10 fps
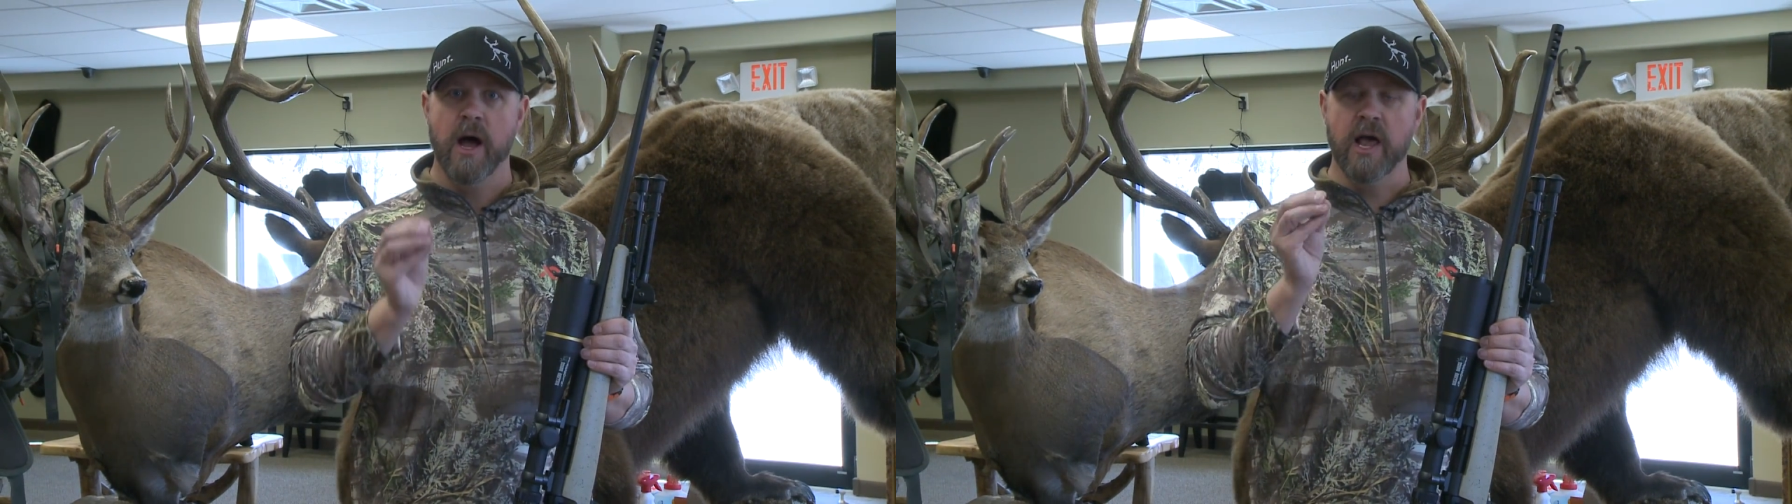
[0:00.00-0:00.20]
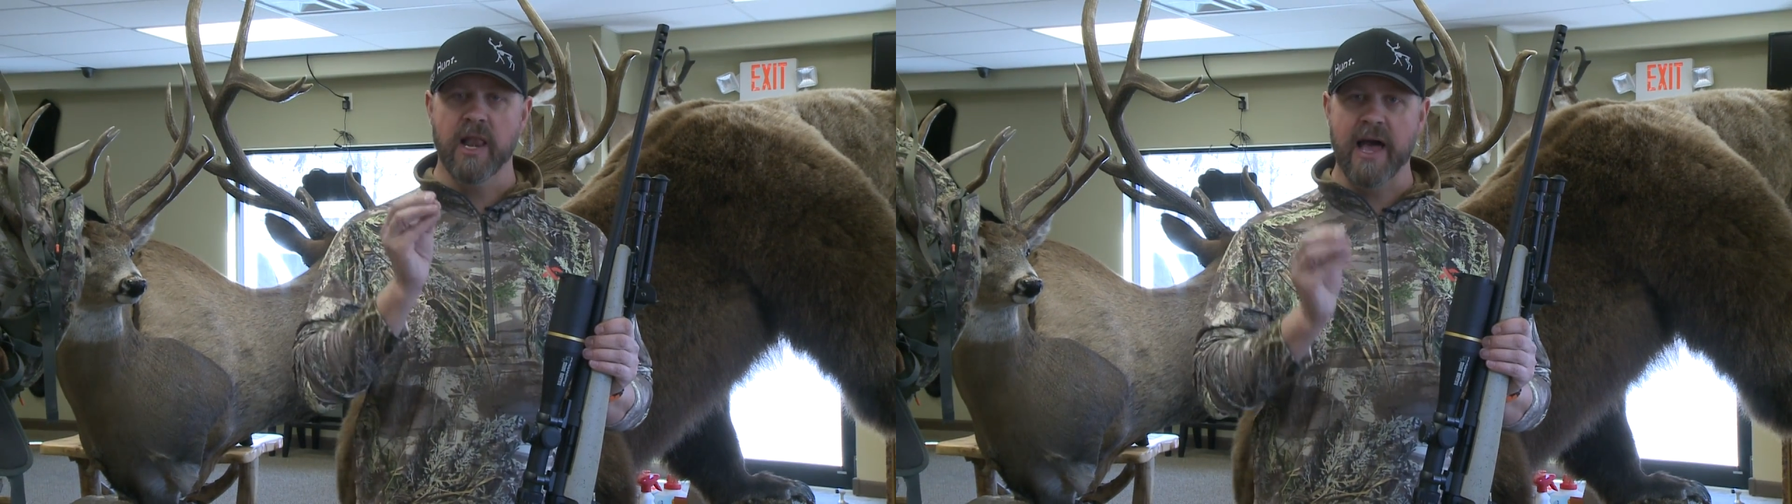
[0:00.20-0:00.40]

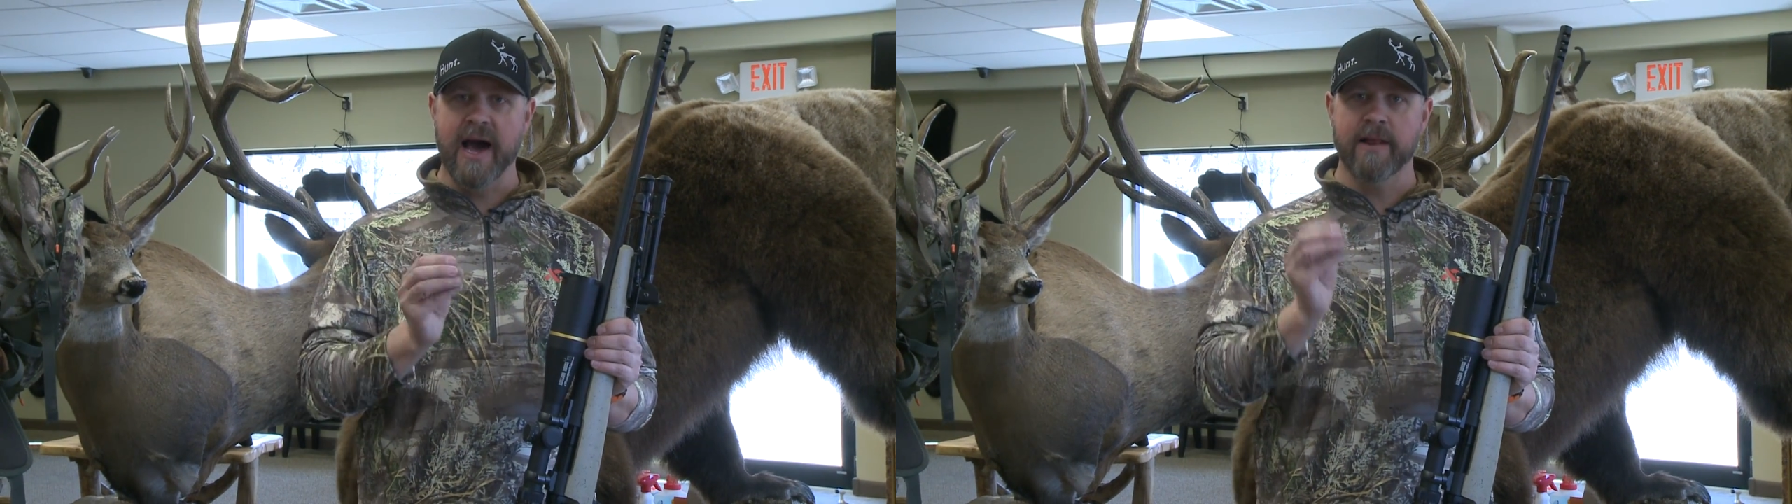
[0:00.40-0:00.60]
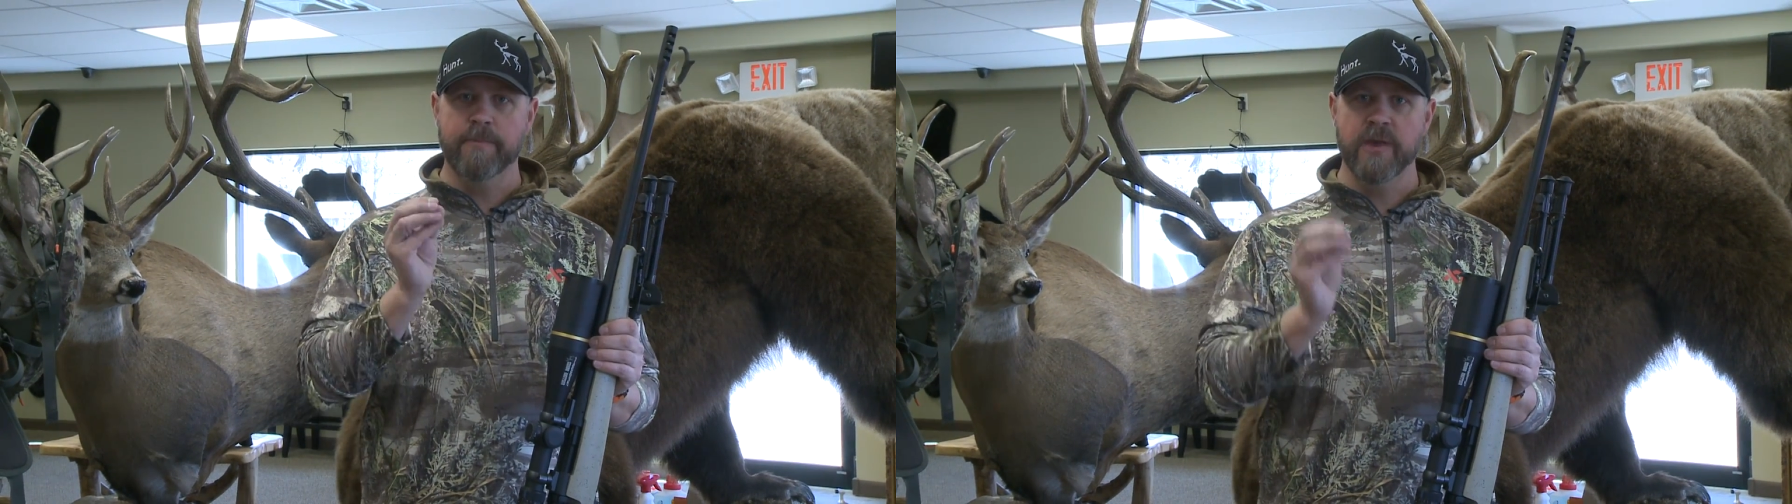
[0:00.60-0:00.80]
A
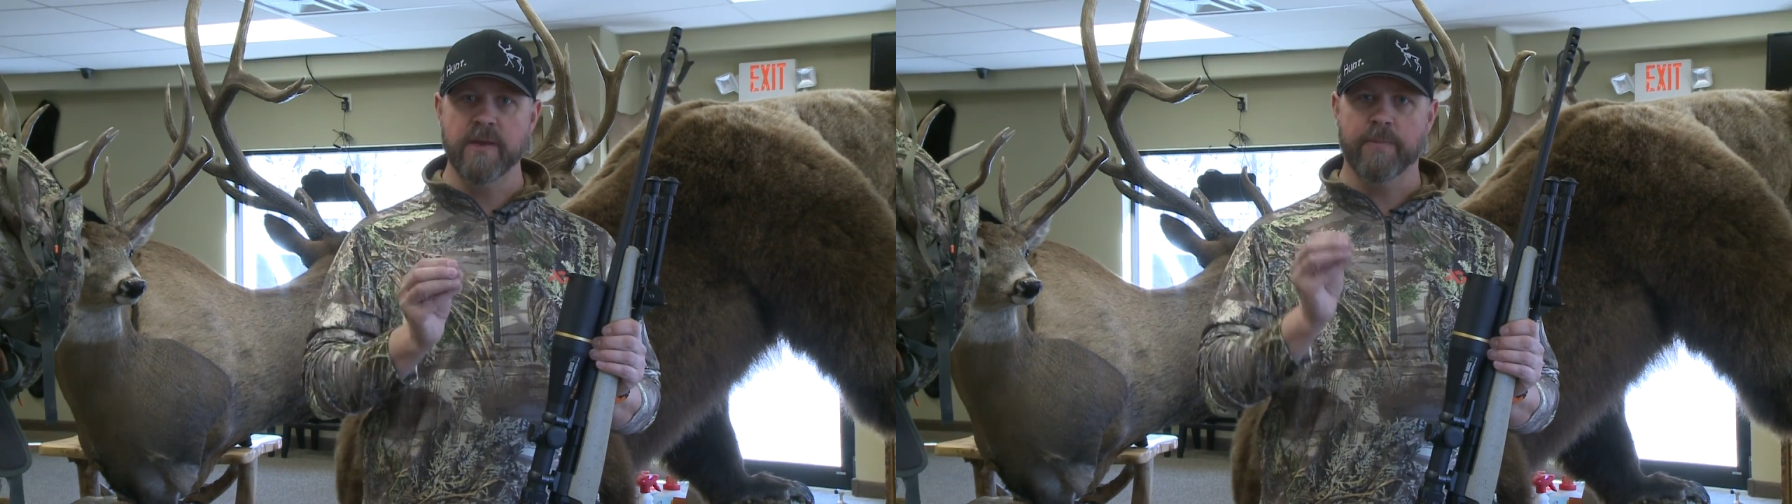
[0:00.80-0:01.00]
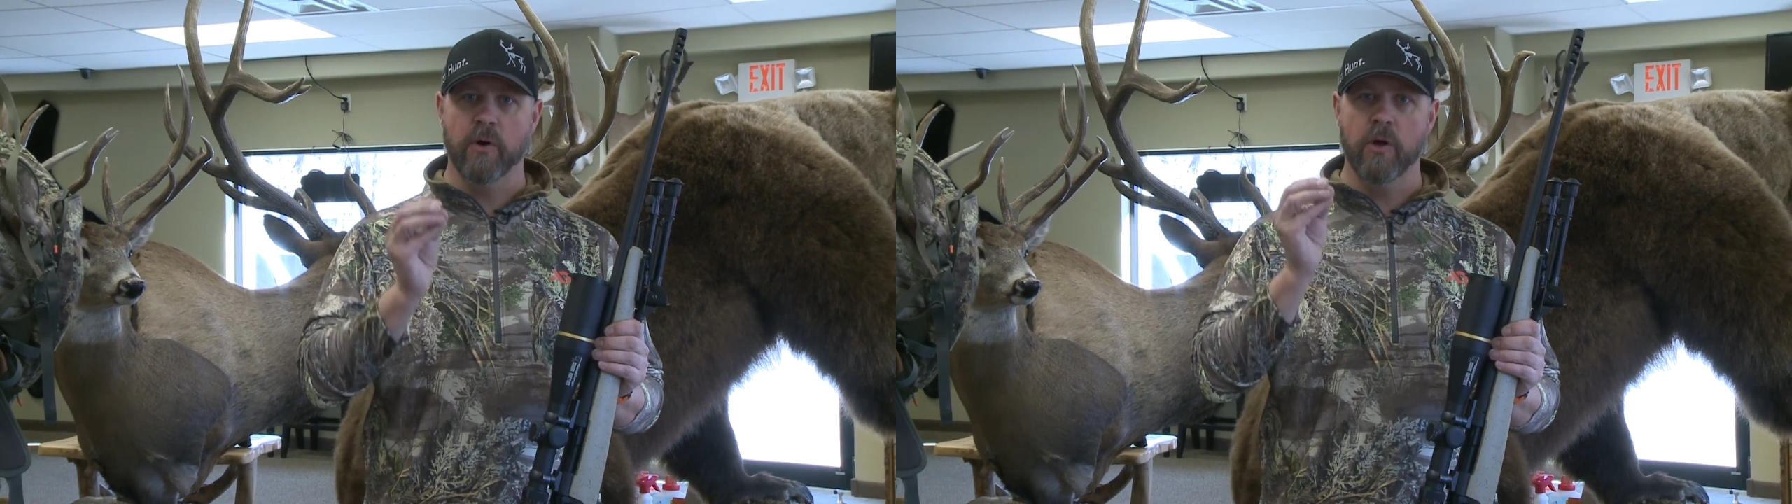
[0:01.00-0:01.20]
lot of
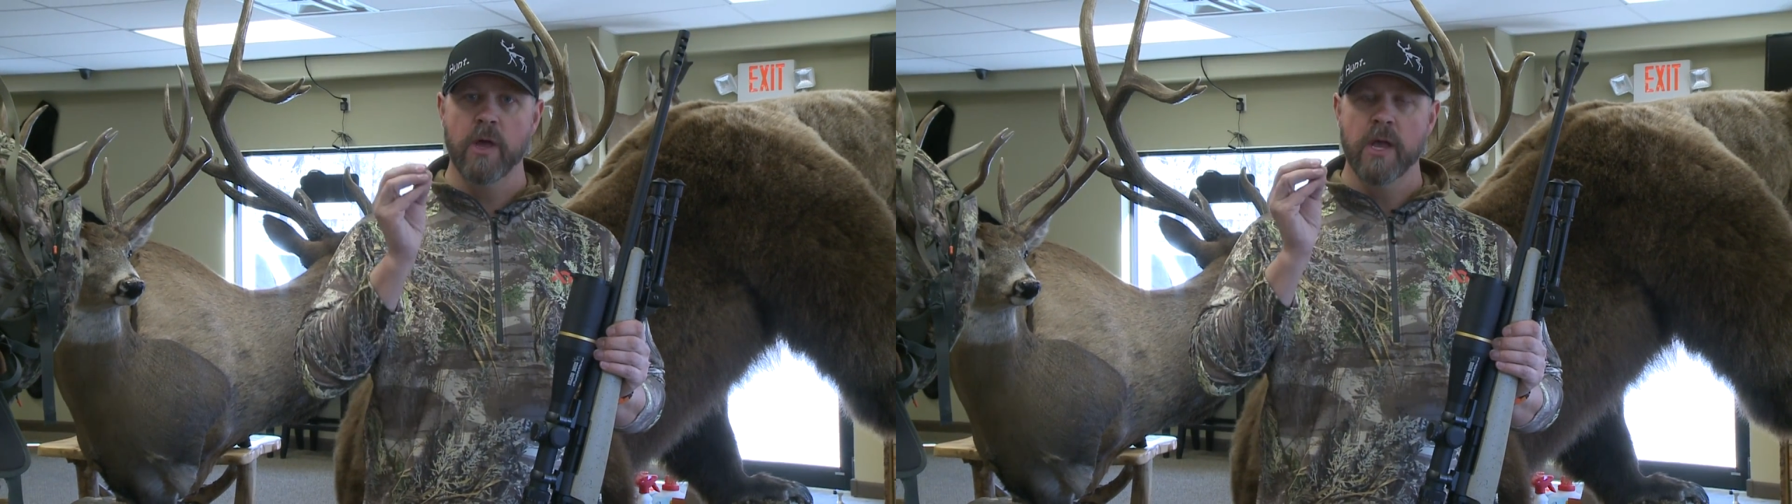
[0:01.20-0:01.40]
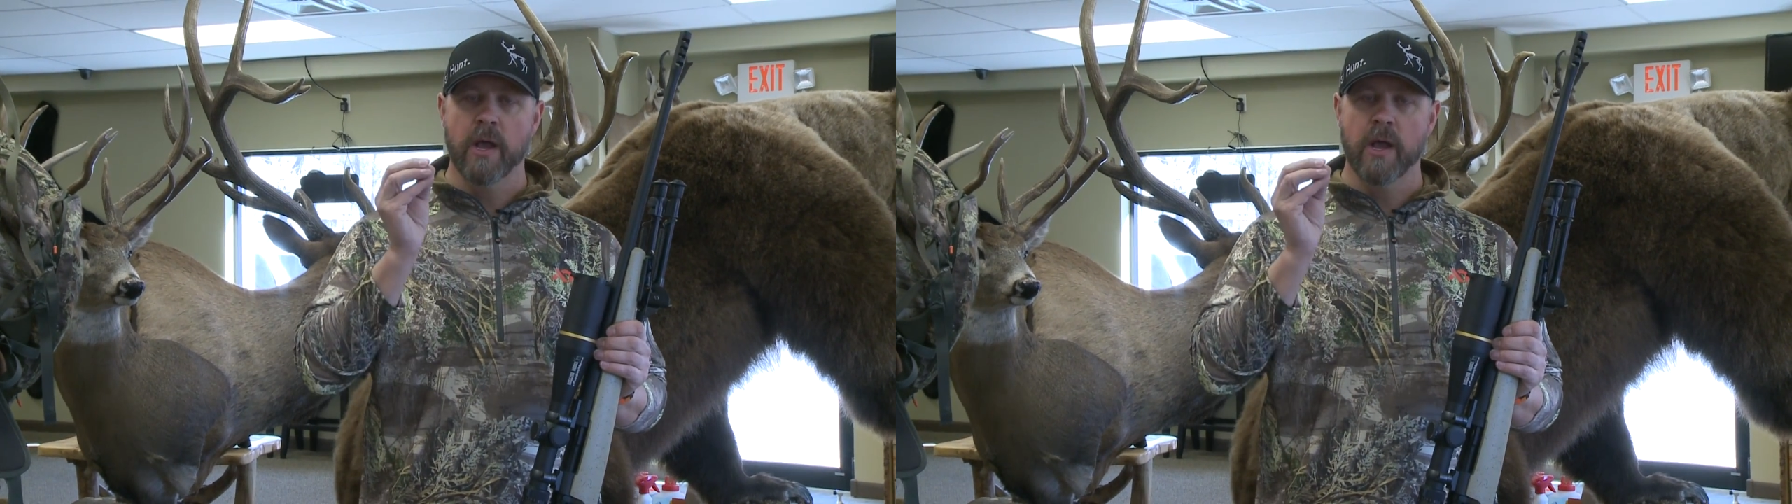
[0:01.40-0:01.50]
people,